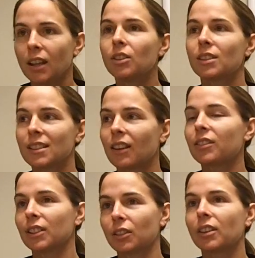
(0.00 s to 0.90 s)
you can
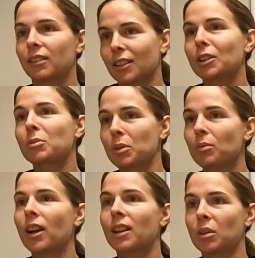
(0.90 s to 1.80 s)
definitely know that they're going to be
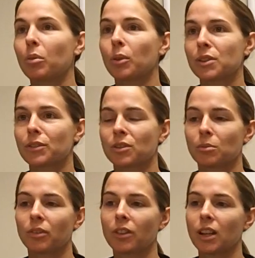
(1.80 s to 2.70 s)
ready and poised for
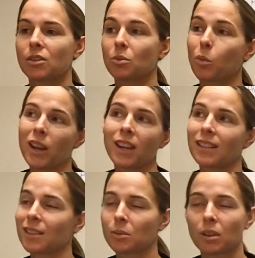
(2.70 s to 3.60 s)
some revenge.
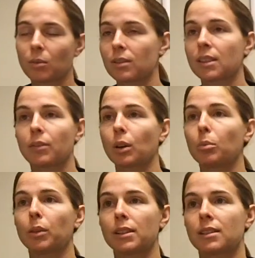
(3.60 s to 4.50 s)
Wayne is one of the most
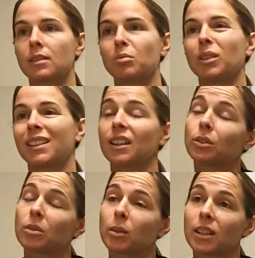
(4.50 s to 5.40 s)
difficult places to play, not
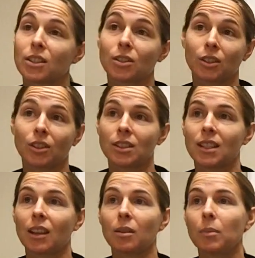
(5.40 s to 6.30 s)
only because they're a good
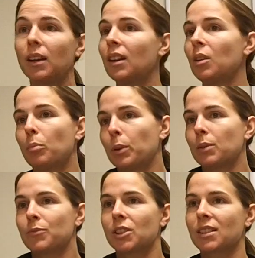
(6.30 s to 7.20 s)
team,
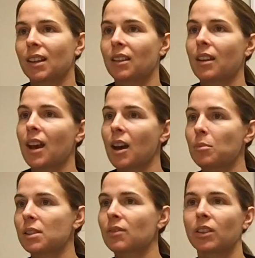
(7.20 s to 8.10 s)
but just kind of the
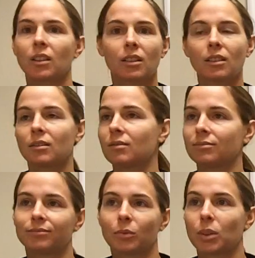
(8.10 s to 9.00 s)
atmosphere
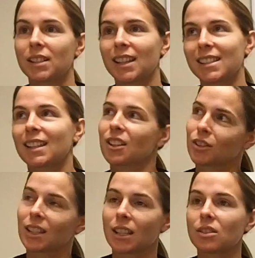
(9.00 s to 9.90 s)
and what it takes to
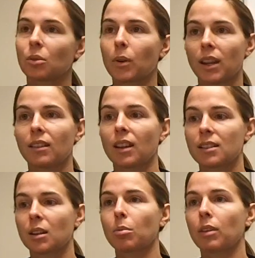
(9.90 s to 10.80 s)
actually get to Wayne, that
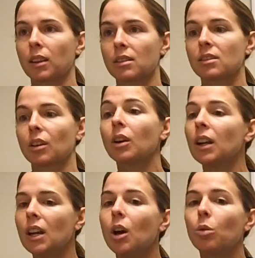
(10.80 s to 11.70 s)
type of thing. So
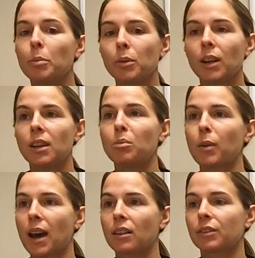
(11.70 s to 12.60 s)
we'll be ready to
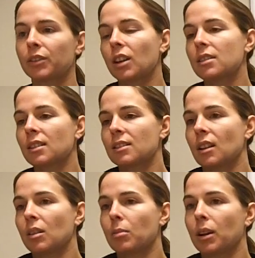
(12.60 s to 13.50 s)
battle. For us, it's
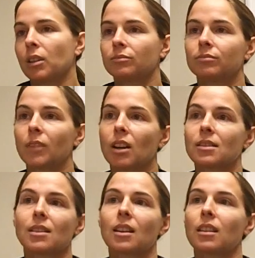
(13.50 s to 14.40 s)
all about our
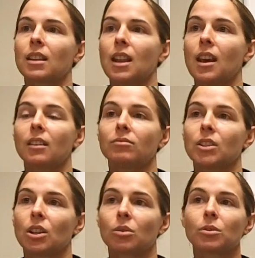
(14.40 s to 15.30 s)
side of the net,
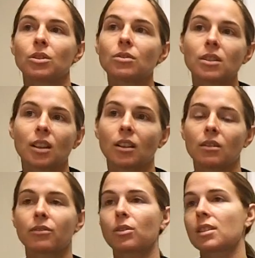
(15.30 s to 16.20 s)
you know, reducing our
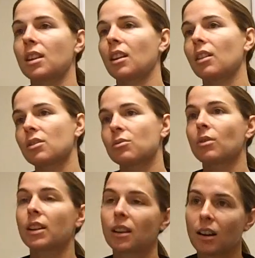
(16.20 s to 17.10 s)
unforced errors,
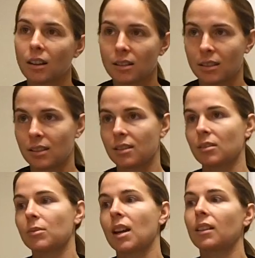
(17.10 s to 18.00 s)
running our
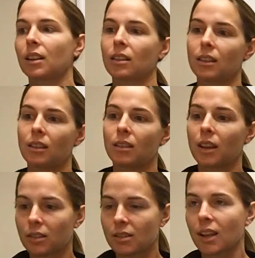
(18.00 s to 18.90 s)
system, not letting the
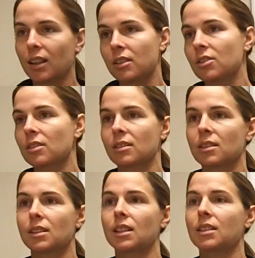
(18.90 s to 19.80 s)
other side, the
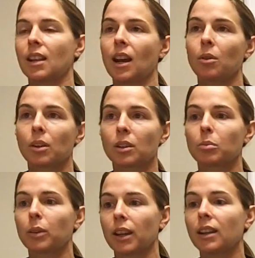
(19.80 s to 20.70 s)
jerseys, dictate how we're going
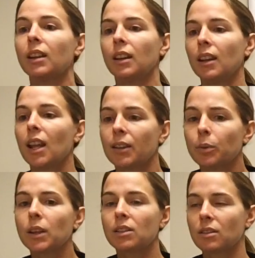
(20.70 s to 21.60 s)
to play. And if
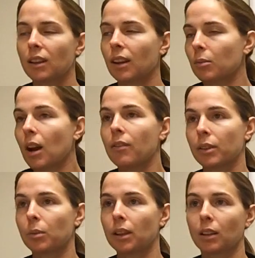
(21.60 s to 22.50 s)
we can do that, I'm
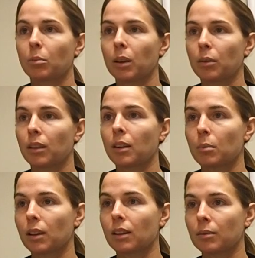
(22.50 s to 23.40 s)
confident we can compete with
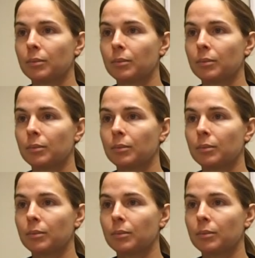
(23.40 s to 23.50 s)
anybody.